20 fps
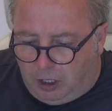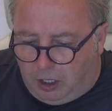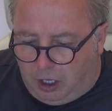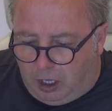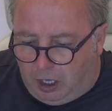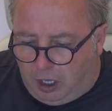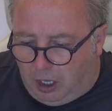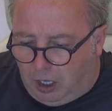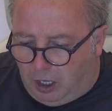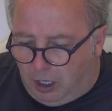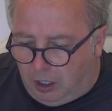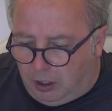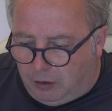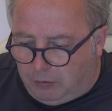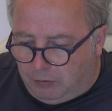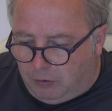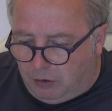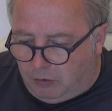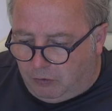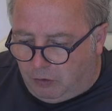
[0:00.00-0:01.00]

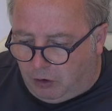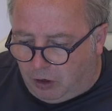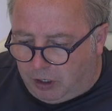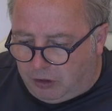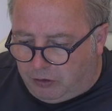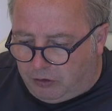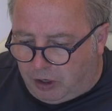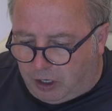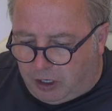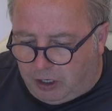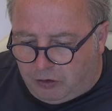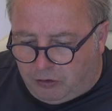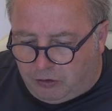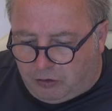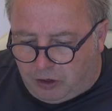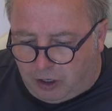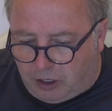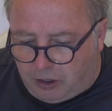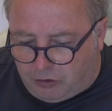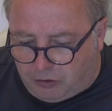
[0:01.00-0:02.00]
Right, Tayan
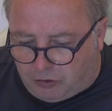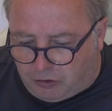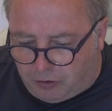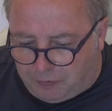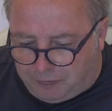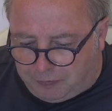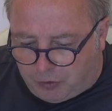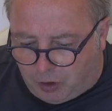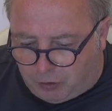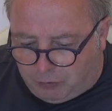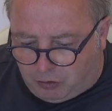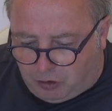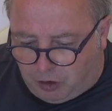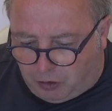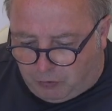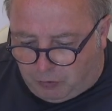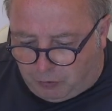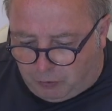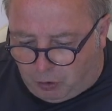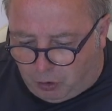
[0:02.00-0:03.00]
says, I'm
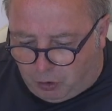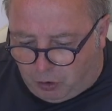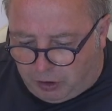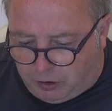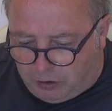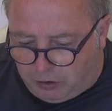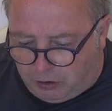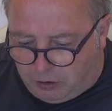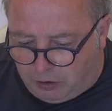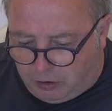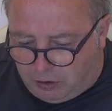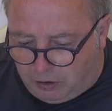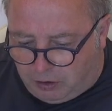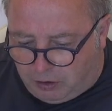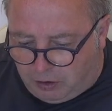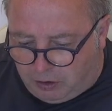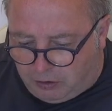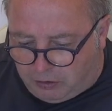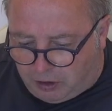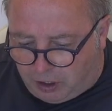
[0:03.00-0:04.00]
self-employed.
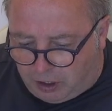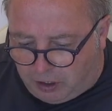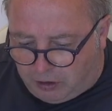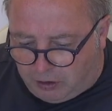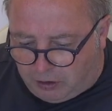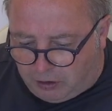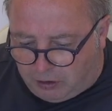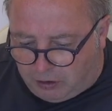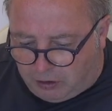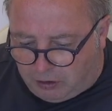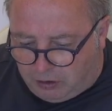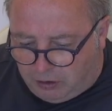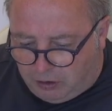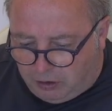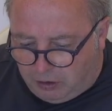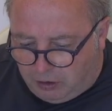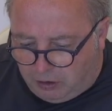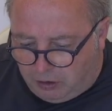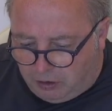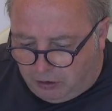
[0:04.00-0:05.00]
Is Hayden
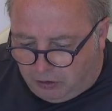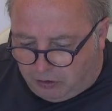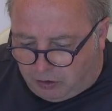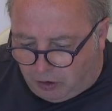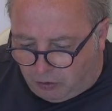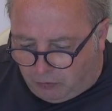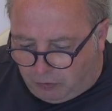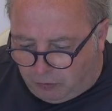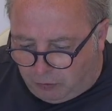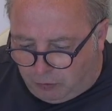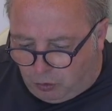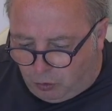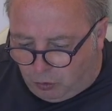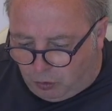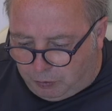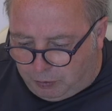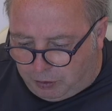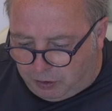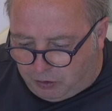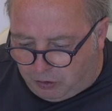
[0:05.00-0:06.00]

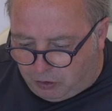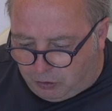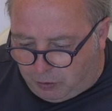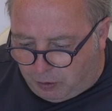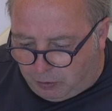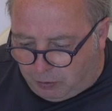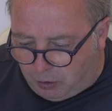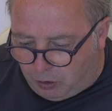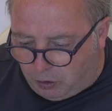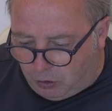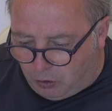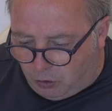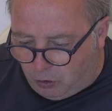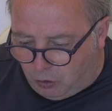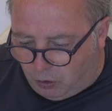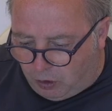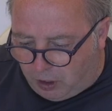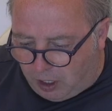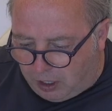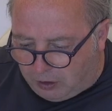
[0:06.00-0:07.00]
self-employed? Business people are
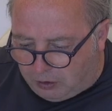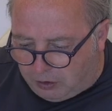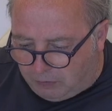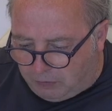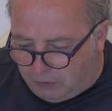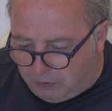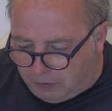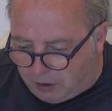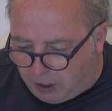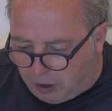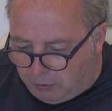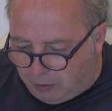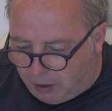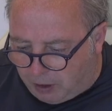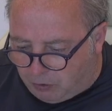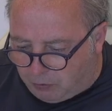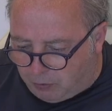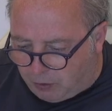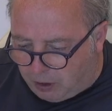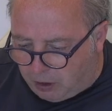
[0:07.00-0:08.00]
not allowed the 50k
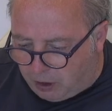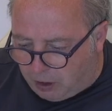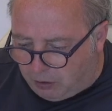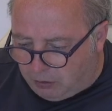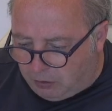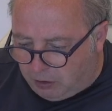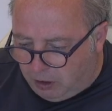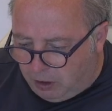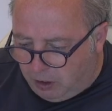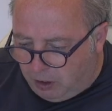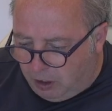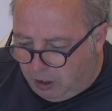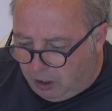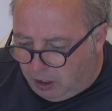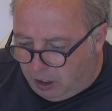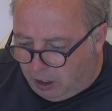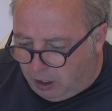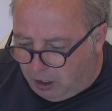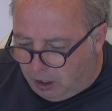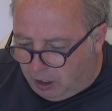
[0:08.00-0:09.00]
bounce back loan,
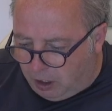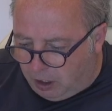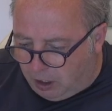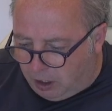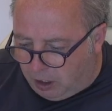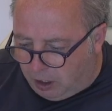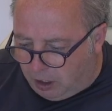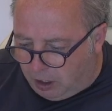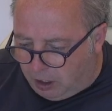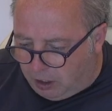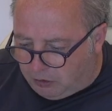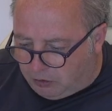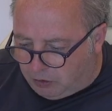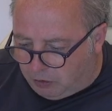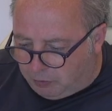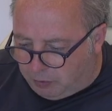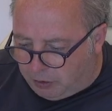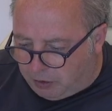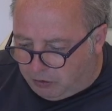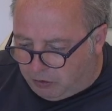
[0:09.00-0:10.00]
as
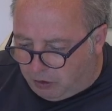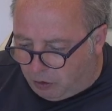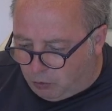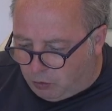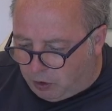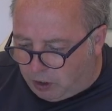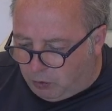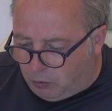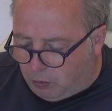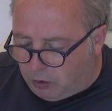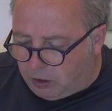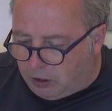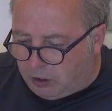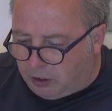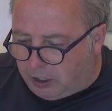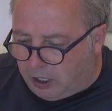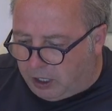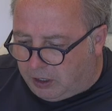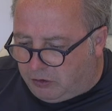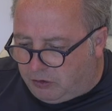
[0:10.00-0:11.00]
I've been told anyone can
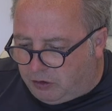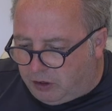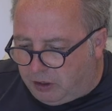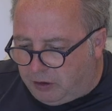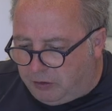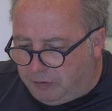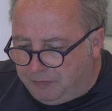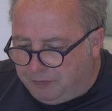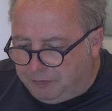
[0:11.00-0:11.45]
get it.